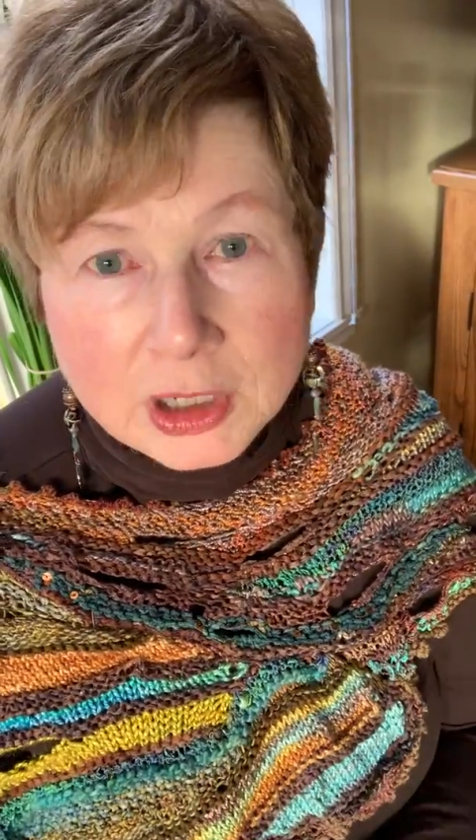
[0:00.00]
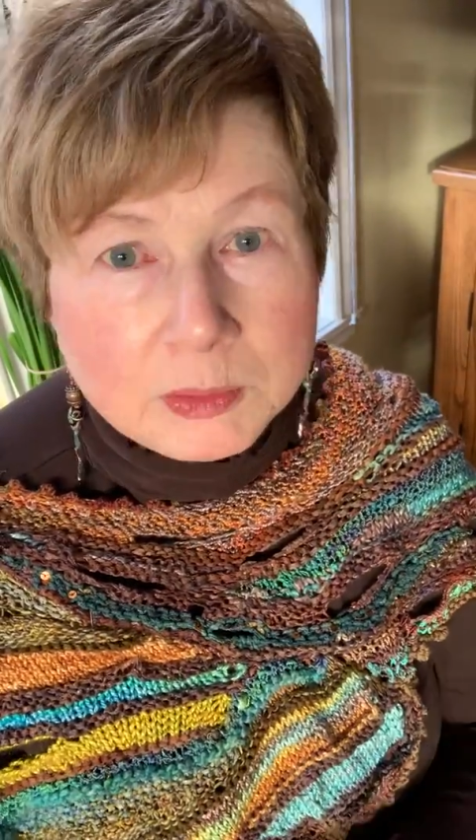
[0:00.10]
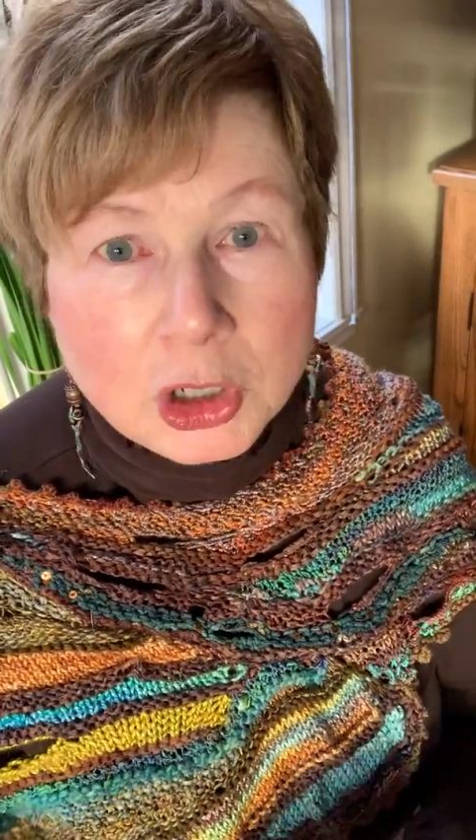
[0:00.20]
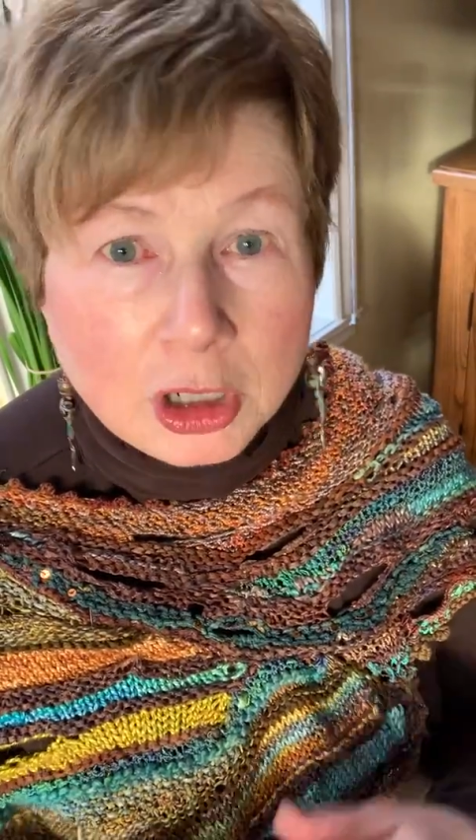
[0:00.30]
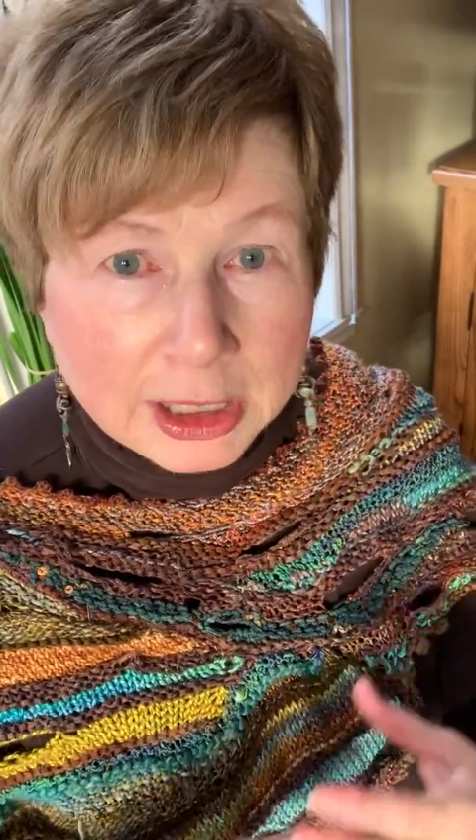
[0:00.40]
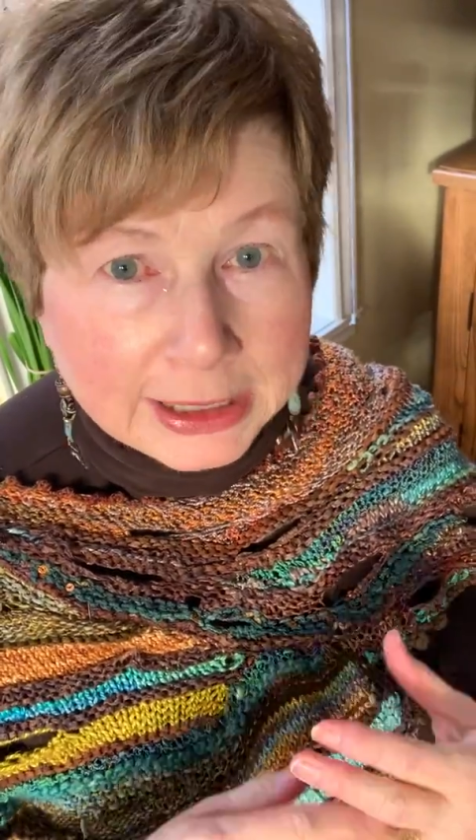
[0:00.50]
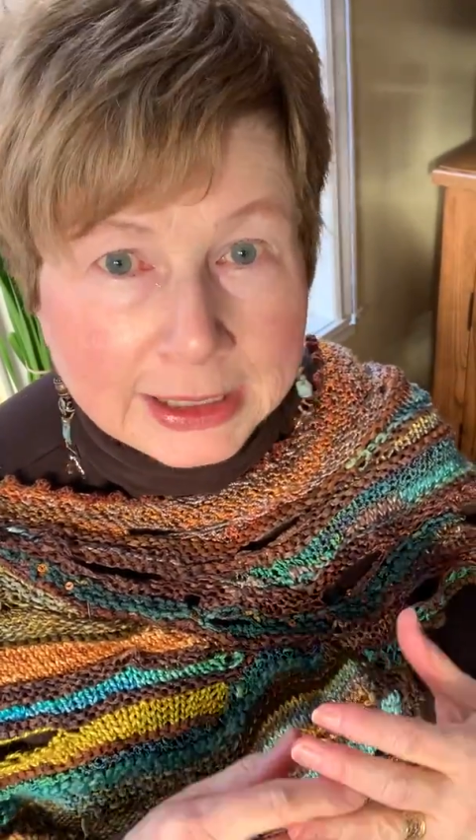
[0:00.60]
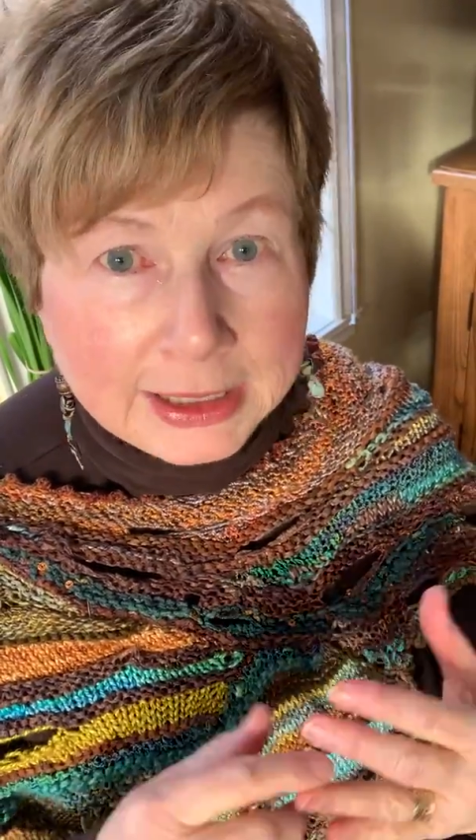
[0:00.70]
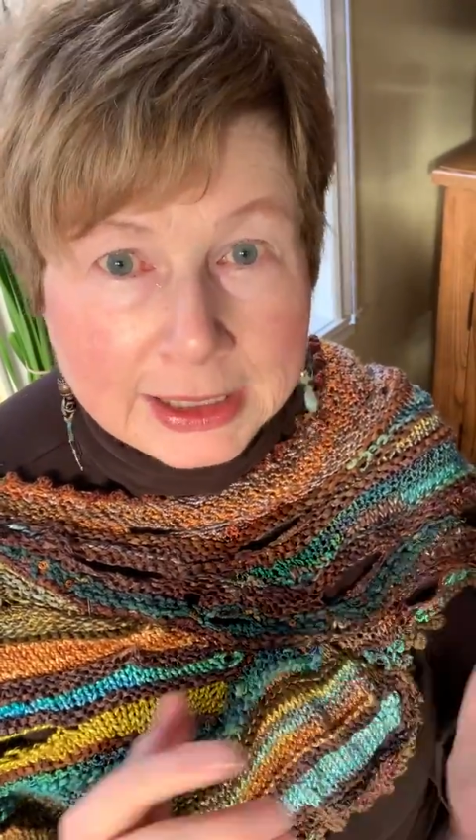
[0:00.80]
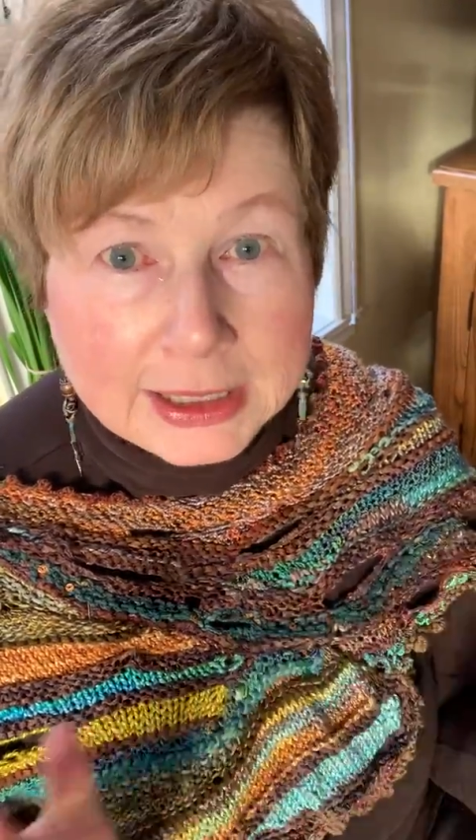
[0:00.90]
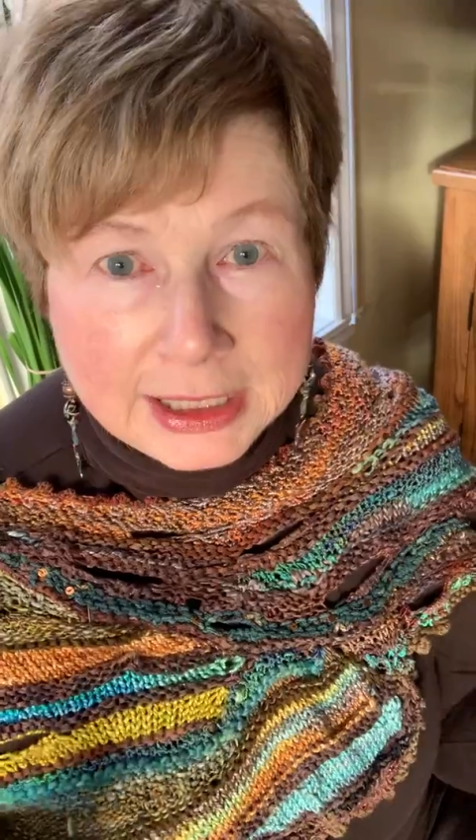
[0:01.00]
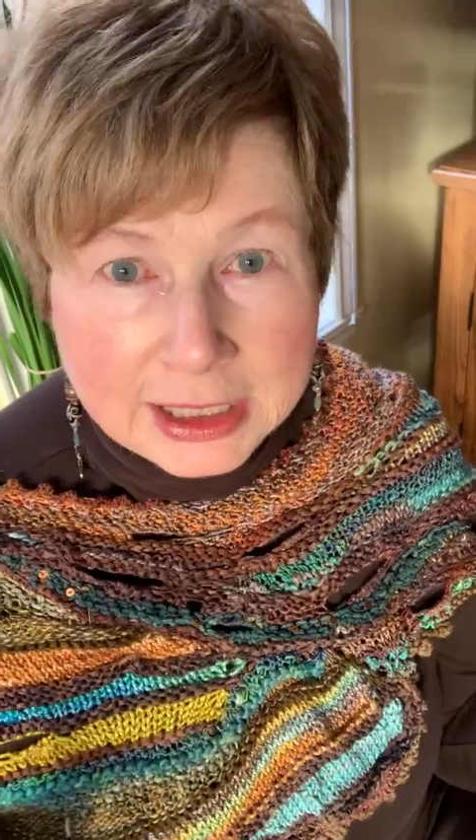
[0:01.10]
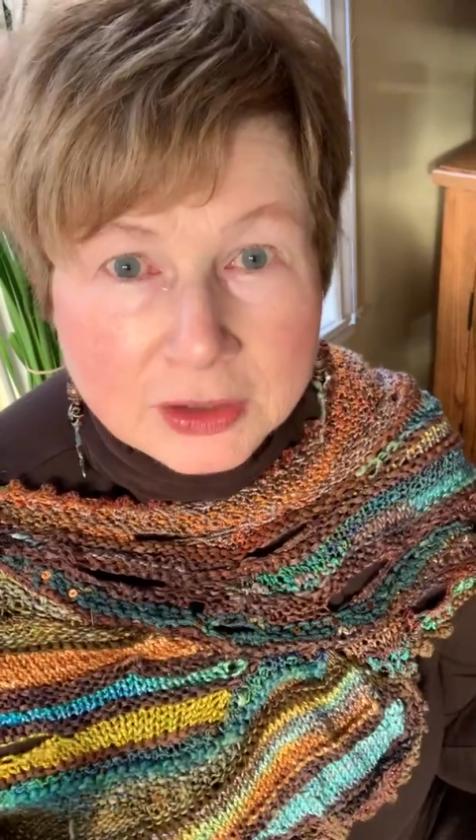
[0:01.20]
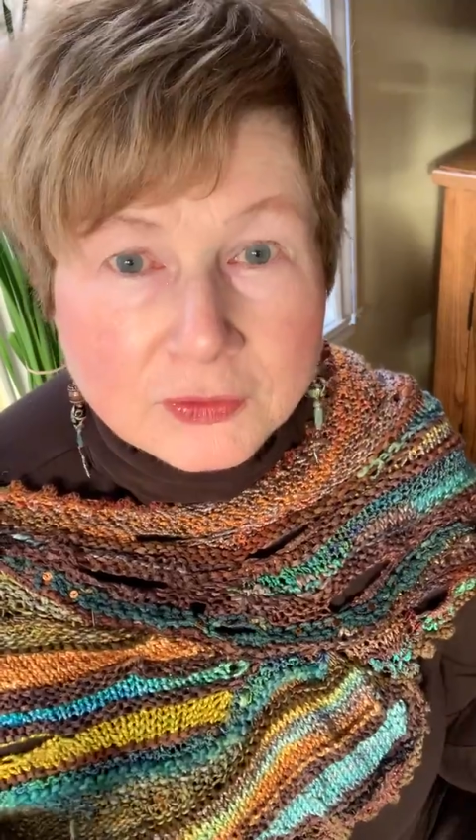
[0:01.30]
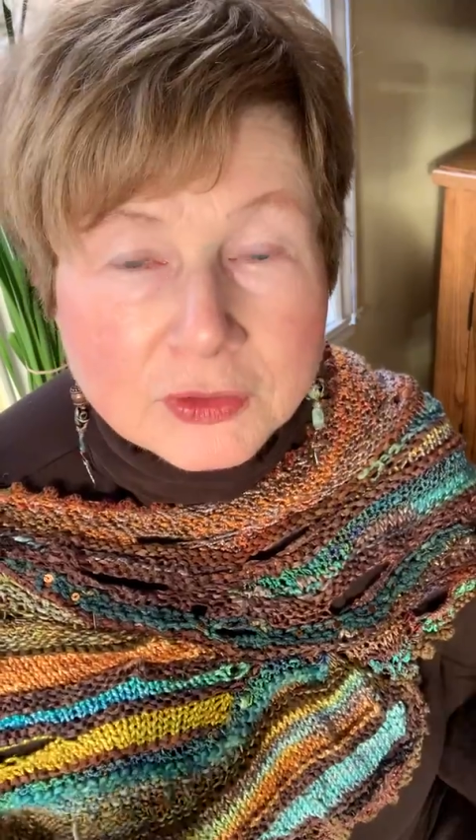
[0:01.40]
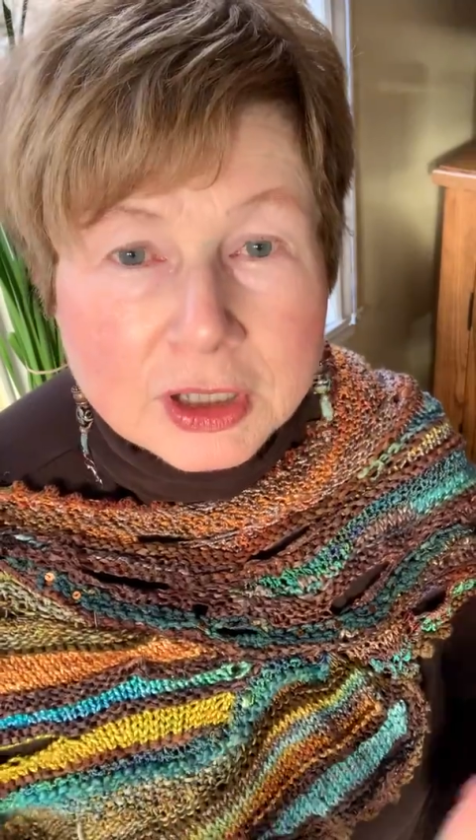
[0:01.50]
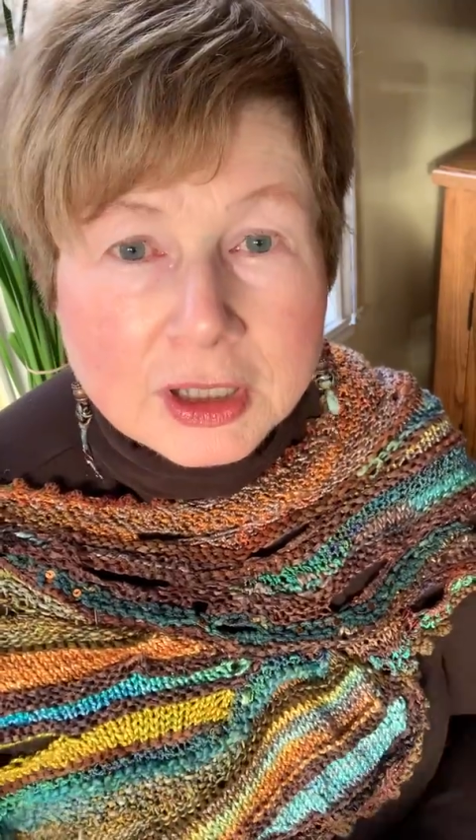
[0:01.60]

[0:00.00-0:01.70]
I'm calling it knititative,